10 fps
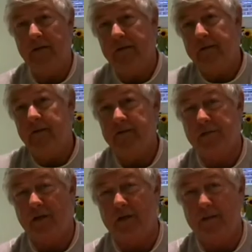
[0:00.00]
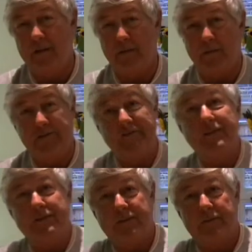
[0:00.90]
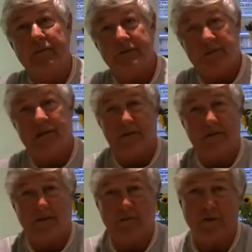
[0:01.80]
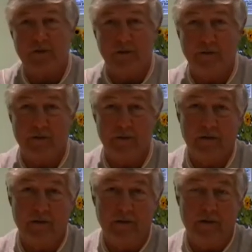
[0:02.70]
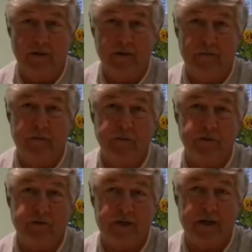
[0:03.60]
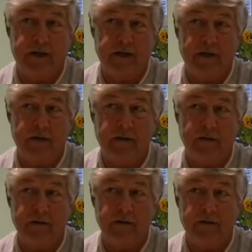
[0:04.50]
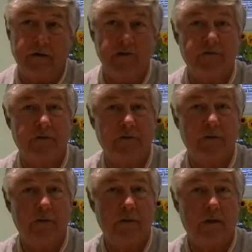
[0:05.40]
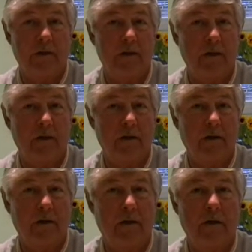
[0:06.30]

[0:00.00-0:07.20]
Then you started thinking, once you're in the team, then you start thinking what you're doing. And we were training at Cosford, I think.